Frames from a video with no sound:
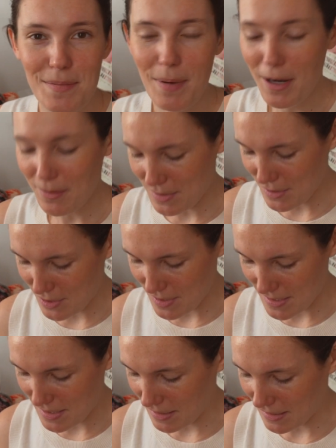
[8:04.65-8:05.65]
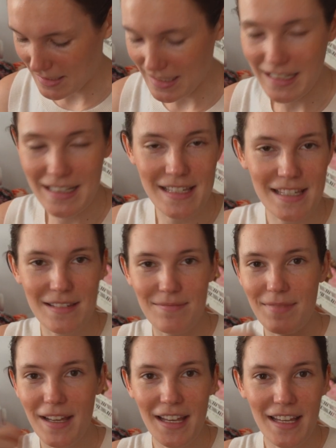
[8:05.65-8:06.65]
part was just the knitting
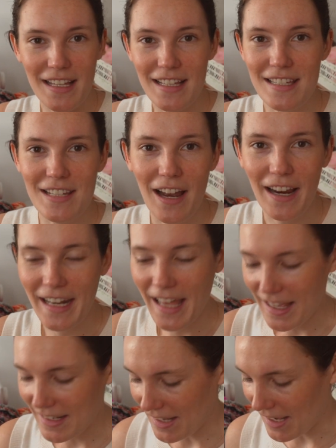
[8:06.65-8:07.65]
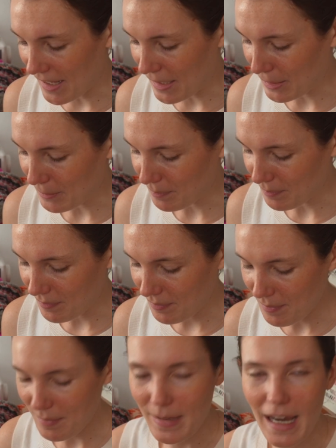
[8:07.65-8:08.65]
stockinette
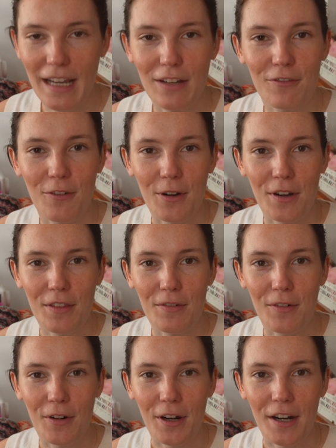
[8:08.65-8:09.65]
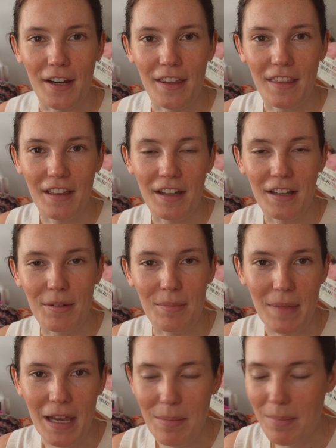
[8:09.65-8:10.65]
back and forth for the
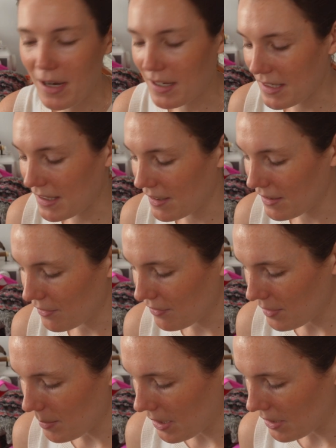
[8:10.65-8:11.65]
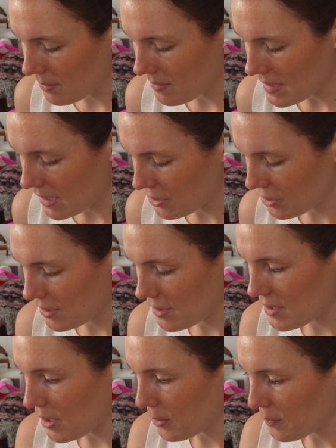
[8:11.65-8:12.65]
main body of the bottom section.
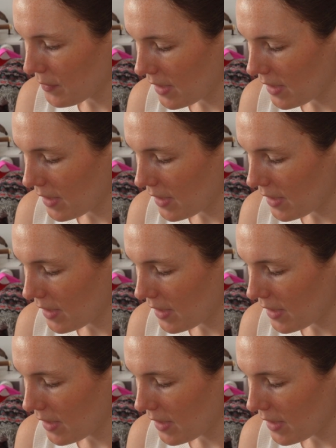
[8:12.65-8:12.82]
So